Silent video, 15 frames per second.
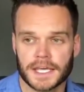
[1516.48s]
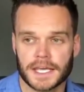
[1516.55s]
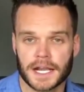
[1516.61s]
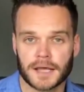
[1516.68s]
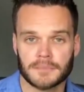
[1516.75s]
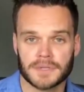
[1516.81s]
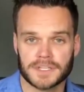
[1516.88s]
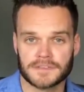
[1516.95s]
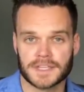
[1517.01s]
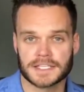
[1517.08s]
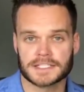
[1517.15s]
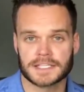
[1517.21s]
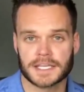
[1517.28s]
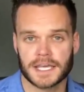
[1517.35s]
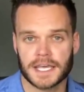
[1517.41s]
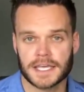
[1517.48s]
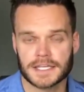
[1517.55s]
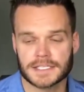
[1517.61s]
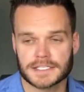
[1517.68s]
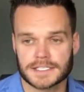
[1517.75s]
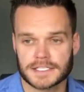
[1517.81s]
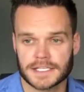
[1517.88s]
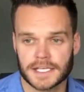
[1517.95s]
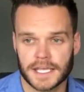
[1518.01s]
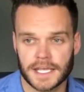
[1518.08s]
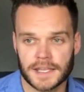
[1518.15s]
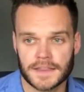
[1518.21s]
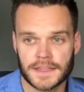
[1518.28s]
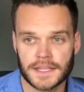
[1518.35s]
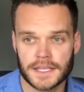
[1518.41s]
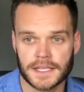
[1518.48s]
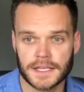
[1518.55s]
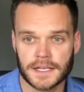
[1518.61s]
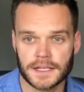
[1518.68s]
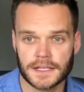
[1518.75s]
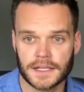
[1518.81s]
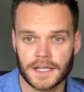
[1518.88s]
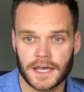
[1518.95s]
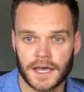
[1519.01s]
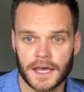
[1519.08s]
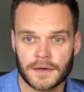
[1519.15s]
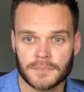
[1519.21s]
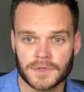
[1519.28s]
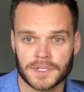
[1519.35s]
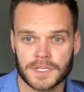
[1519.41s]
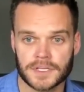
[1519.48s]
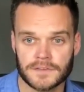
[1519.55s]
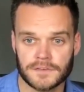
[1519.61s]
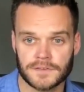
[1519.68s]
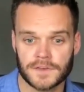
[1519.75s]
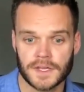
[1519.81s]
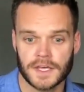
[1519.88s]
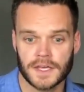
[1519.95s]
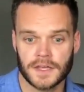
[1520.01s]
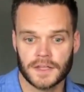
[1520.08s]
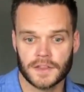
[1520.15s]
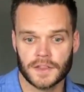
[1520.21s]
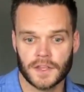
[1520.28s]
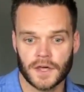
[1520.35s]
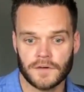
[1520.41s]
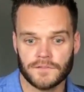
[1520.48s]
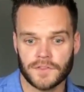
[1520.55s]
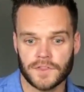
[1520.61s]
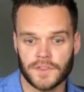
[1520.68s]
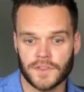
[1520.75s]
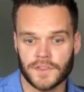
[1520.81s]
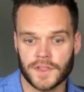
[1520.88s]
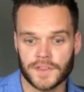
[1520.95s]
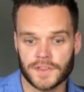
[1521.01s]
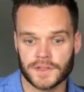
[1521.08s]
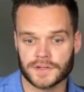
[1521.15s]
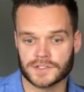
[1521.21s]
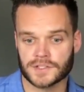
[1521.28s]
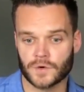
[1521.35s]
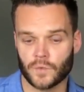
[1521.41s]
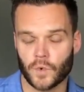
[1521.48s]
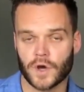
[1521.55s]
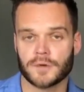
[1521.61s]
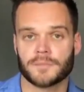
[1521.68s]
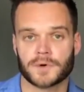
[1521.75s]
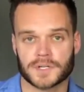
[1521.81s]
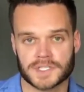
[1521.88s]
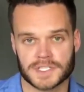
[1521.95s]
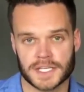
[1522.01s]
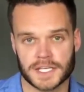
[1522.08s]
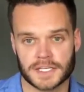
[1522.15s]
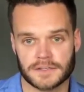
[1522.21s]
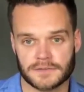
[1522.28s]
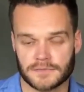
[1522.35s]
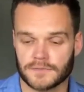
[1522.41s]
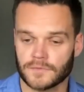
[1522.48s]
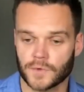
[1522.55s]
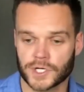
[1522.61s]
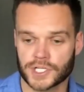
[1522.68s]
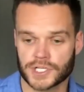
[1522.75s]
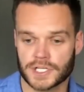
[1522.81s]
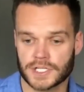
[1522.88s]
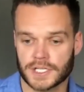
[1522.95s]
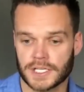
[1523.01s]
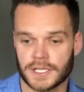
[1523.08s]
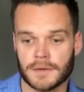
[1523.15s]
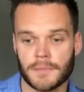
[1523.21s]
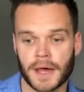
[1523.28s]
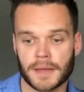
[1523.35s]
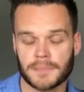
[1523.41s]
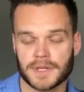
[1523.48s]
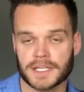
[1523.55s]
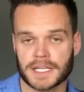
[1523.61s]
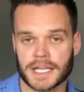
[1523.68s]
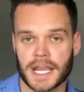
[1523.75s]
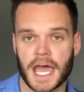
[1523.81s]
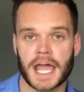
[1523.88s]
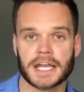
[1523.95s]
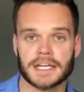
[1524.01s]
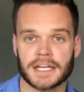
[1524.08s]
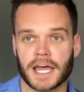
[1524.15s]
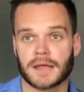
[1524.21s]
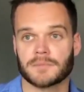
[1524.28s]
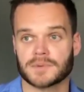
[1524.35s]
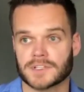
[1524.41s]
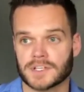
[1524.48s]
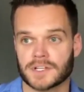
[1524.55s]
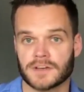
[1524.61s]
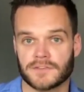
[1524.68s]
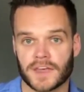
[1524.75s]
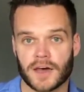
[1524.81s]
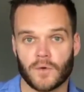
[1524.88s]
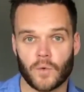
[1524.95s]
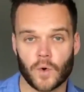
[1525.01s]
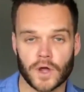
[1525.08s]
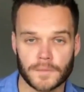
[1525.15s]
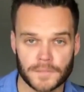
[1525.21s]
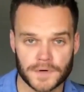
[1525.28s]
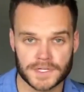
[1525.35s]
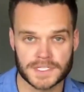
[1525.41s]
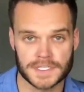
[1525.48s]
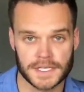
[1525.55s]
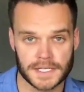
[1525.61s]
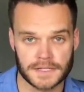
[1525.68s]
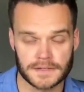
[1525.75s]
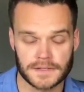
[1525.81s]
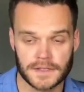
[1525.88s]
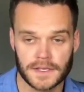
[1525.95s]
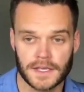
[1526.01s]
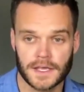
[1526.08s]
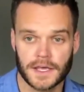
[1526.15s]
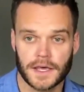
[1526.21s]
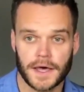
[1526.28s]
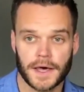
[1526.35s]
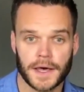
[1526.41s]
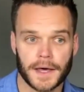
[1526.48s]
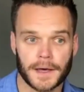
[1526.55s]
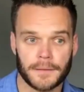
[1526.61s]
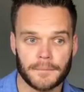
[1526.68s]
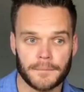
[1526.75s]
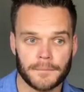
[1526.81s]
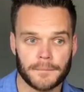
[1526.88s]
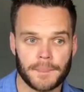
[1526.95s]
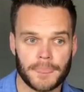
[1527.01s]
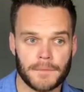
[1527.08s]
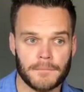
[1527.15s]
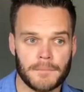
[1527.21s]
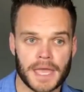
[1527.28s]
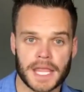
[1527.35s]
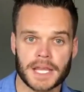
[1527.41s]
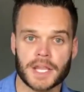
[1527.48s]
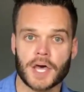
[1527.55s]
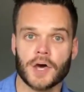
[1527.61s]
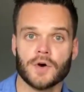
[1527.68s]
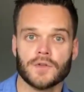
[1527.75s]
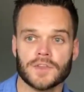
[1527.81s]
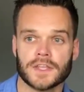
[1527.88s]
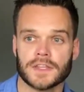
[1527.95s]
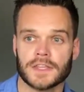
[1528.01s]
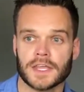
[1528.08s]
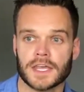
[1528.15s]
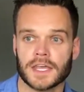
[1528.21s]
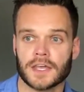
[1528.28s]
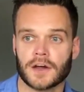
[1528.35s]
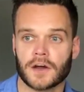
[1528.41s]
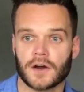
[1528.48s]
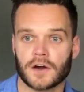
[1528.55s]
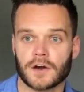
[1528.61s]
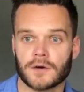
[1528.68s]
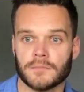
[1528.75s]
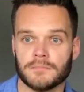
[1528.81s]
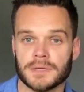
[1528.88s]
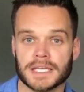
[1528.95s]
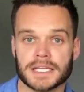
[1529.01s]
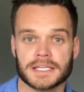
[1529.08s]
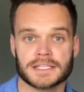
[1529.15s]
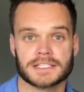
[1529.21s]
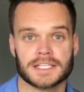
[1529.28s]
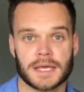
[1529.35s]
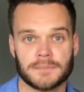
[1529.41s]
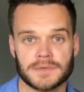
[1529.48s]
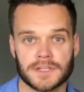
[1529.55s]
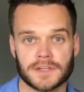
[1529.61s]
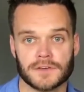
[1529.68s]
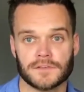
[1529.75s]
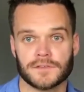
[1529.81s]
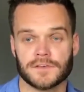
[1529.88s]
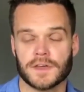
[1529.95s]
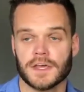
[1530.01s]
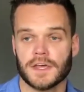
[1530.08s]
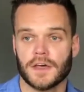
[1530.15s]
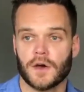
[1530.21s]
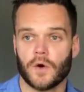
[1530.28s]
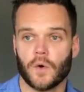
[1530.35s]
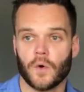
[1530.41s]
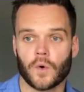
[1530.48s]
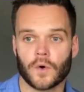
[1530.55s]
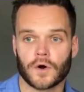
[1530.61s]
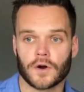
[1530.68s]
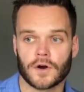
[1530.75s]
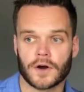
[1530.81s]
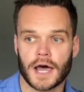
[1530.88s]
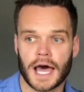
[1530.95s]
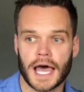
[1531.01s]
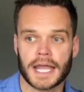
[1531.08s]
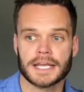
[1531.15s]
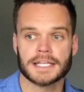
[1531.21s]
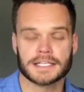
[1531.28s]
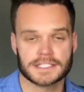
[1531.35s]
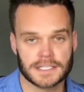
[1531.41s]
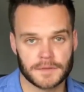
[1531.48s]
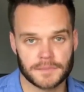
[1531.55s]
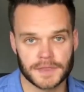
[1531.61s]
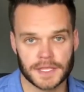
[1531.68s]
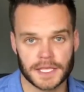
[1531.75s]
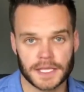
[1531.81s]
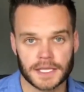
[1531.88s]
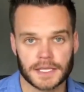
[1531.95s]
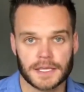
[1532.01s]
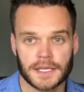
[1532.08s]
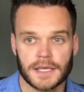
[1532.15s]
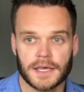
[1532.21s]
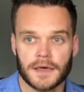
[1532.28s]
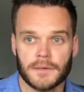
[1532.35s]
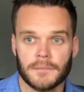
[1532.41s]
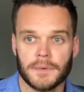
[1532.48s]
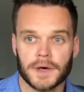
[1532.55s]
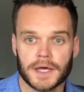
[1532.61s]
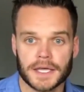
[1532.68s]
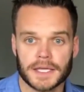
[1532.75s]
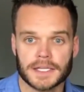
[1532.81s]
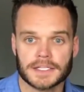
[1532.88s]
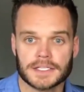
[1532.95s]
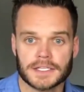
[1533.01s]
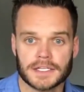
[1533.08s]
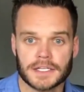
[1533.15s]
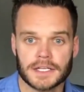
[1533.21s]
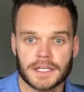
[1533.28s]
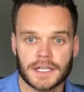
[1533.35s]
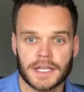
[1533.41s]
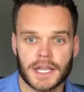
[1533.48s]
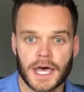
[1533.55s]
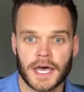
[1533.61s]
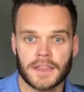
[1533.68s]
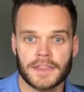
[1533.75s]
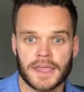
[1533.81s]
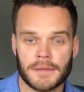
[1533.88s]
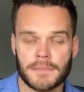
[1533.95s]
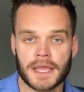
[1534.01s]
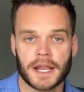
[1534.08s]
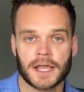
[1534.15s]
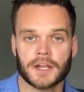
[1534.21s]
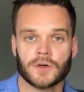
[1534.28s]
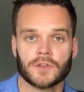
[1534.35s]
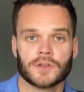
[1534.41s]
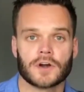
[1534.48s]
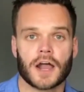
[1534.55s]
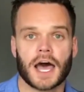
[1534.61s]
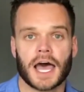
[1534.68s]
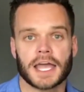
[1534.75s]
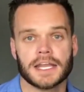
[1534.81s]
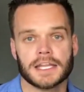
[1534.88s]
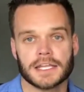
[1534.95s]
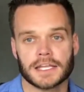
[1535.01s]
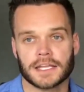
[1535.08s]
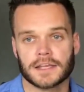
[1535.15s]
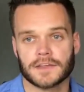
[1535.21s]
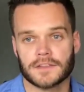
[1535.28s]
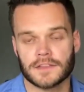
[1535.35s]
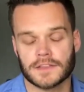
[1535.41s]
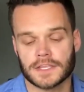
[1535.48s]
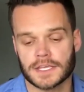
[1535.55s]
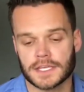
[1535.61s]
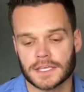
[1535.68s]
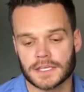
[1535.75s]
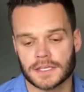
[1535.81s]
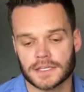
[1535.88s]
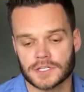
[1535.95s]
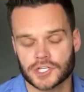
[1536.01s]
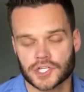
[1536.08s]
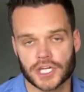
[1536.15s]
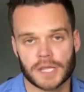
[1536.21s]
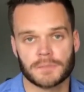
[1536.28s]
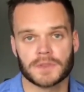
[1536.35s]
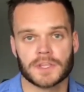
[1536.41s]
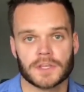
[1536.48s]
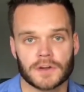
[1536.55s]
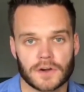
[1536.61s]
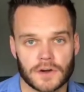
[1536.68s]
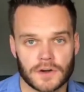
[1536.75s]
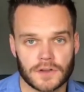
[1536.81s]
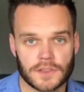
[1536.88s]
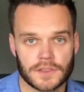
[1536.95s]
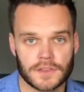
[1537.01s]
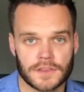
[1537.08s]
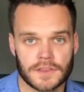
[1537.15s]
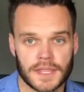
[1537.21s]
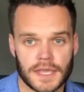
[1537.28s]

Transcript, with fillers: And I believe that's the case. And then I believe of then there's the 1%, which in my opinion, 99% of that 1%. Um, may know that they are being deceptive or hiding something, but not, they may not know they're hiding the shape of the Earth.